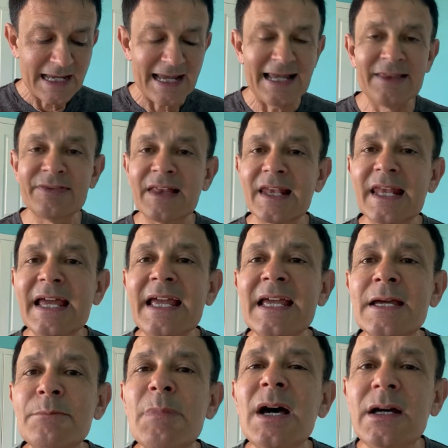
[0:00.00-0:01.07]
and the
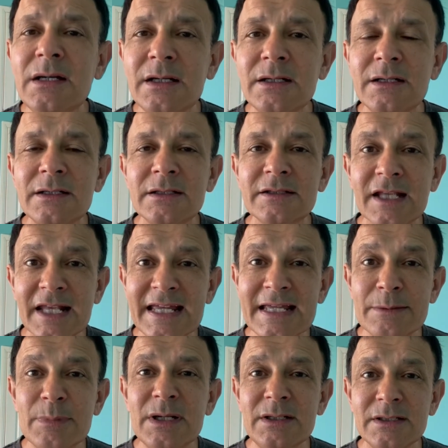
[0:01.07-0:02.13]
Lamb, the
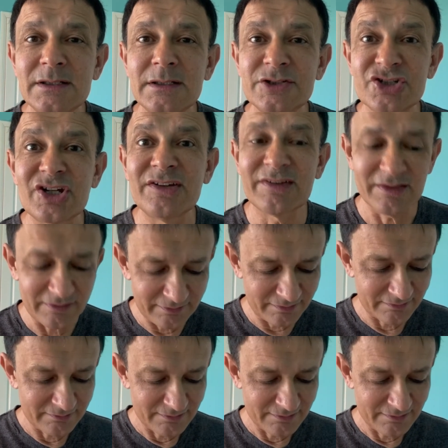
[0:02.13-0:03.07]
Lamb, Jesus,